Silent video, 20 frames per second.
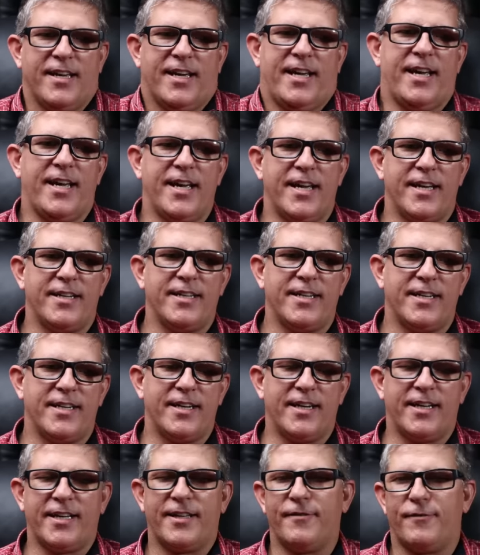
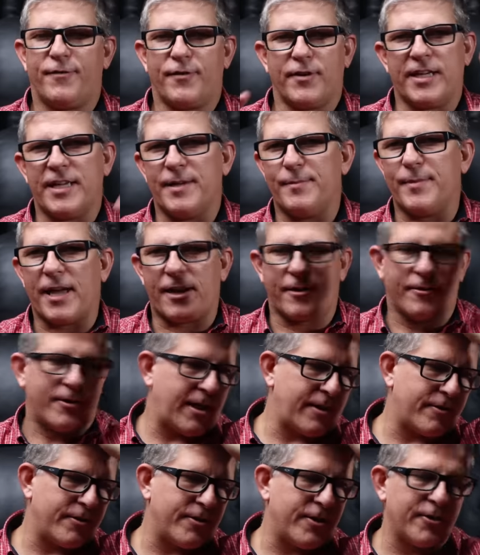forgive me,
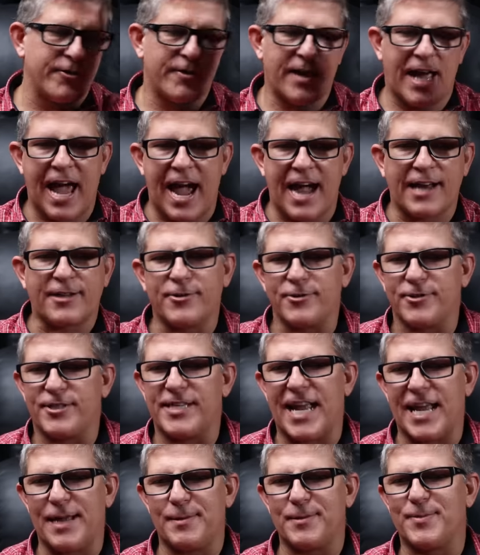I don't know the actors'
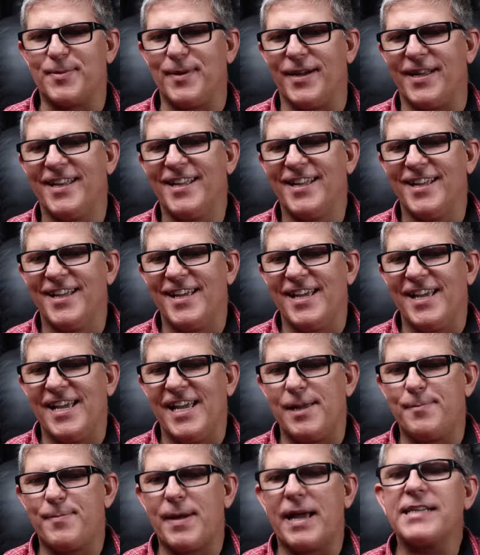names, but
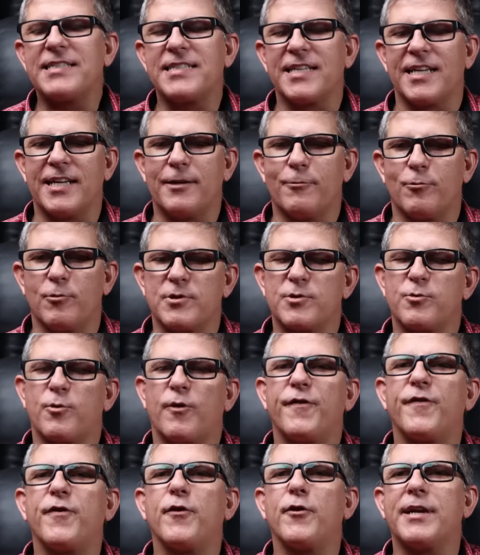he basically was
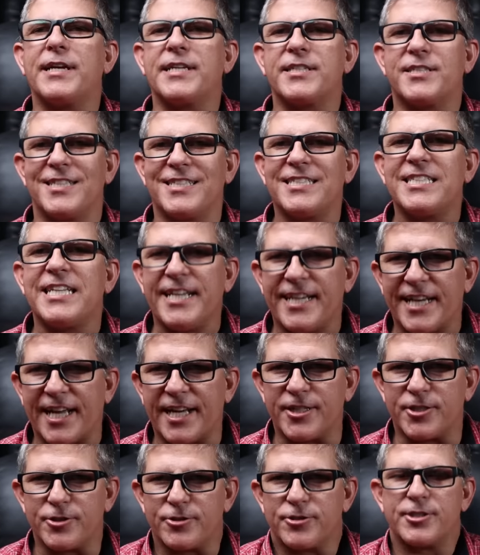referring to
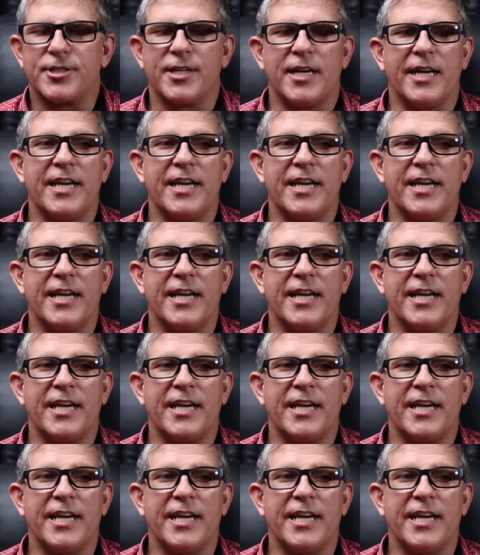teenagers,